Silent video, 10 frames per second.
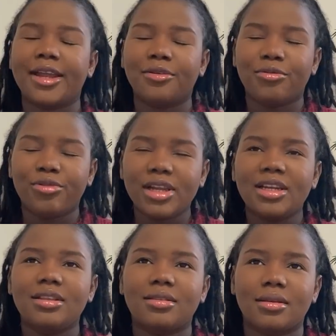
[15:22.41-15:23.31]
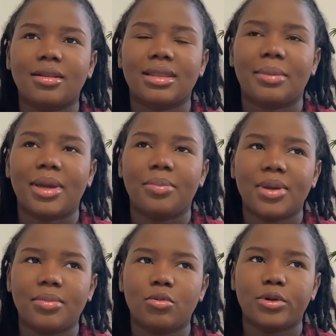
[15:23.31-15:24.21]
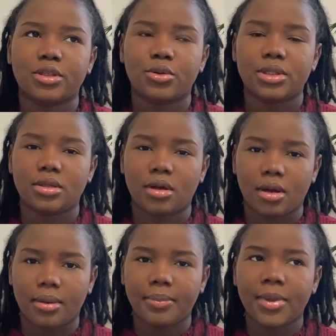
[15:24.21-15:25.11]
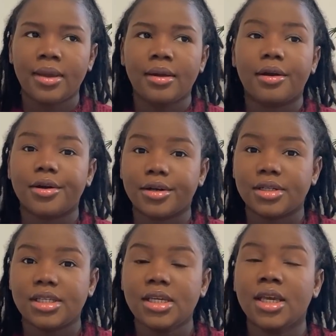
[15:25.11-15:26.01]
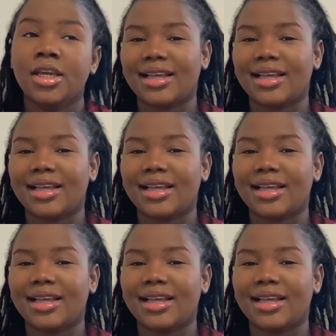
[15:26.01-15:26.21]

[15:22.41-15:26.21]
I really thought that my baby was going to come early.